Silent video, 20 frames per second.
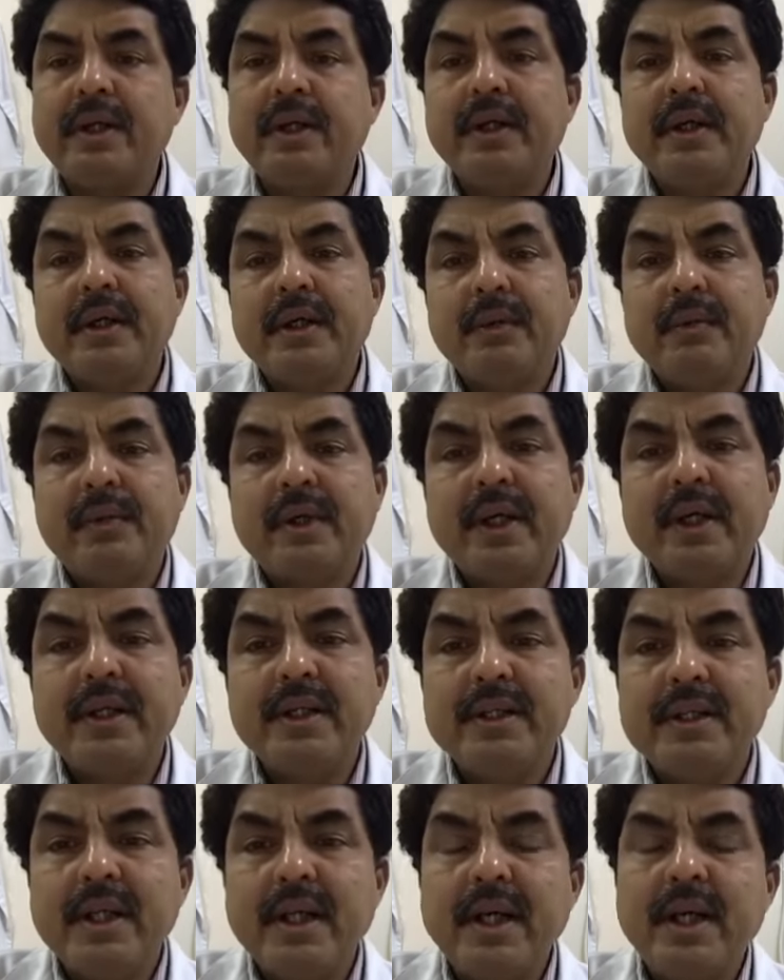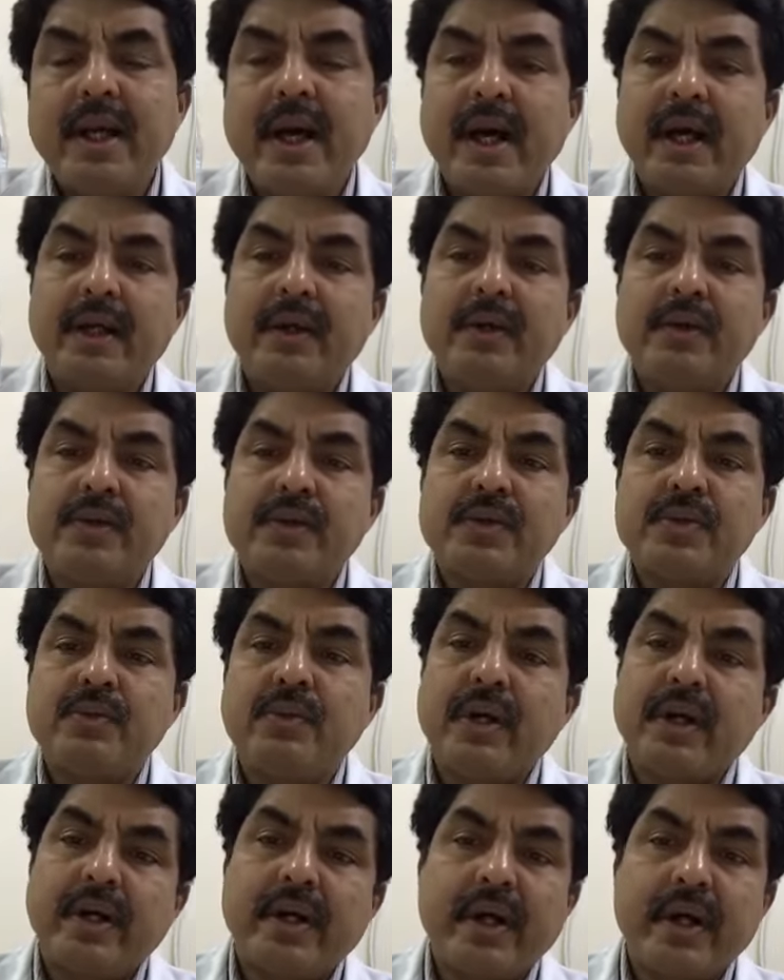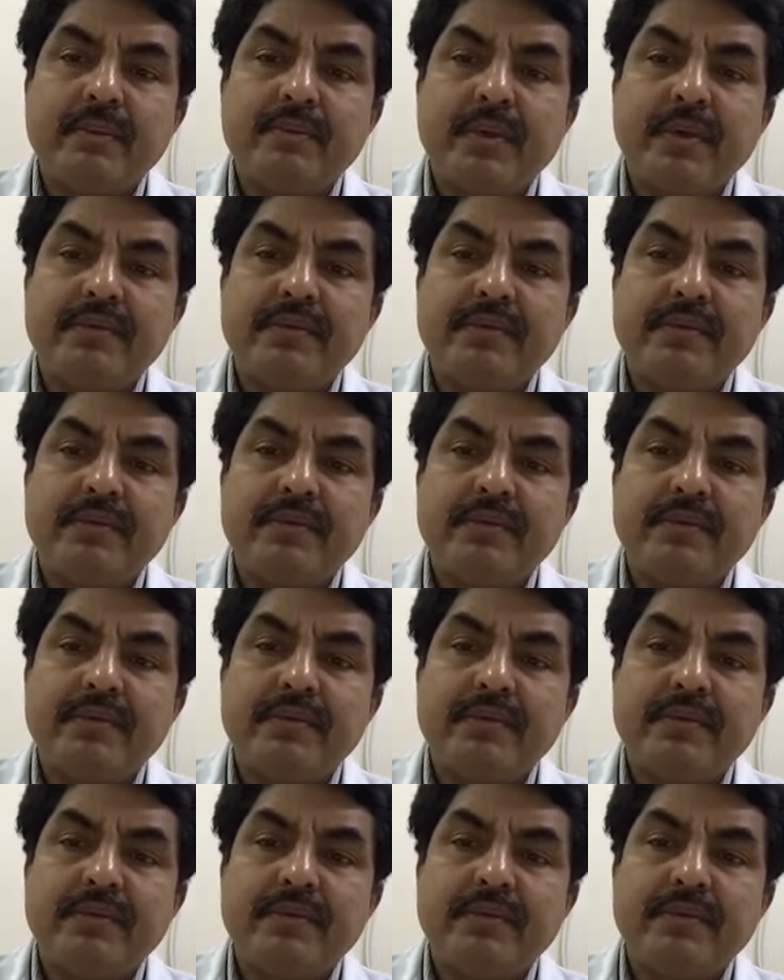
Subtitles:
you can easily diagnose what type of